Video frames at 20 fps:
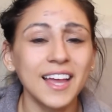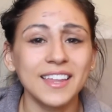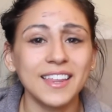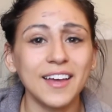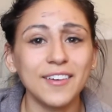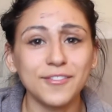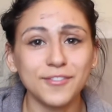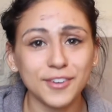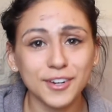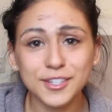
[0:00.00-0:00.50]

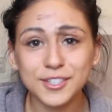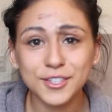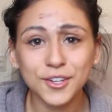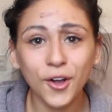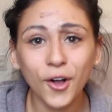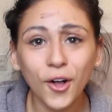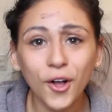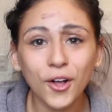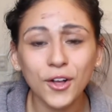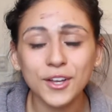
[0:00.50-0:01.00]
that first
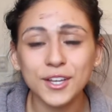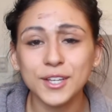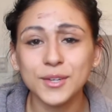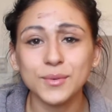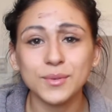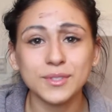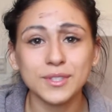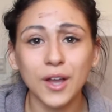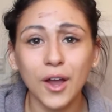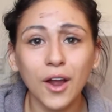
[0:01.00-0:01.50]
call, he
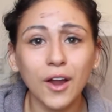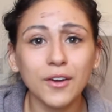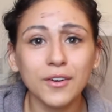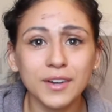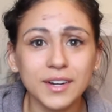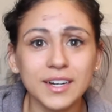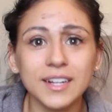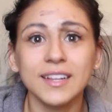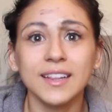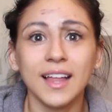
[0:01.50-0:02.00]
was
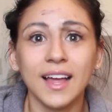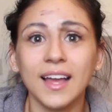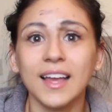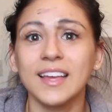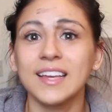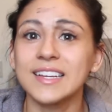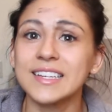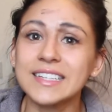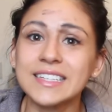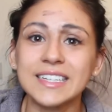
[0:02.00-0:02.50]
already
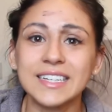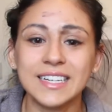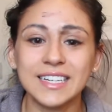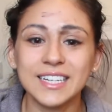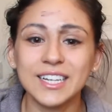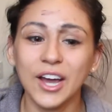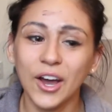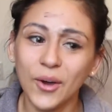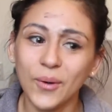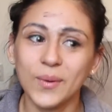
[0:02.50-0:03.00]
like
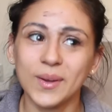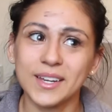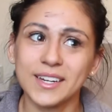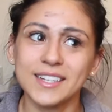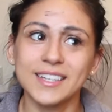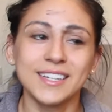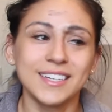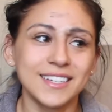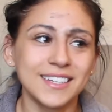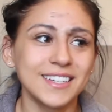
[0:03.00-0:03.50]

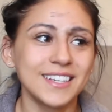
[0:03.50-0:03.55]
going.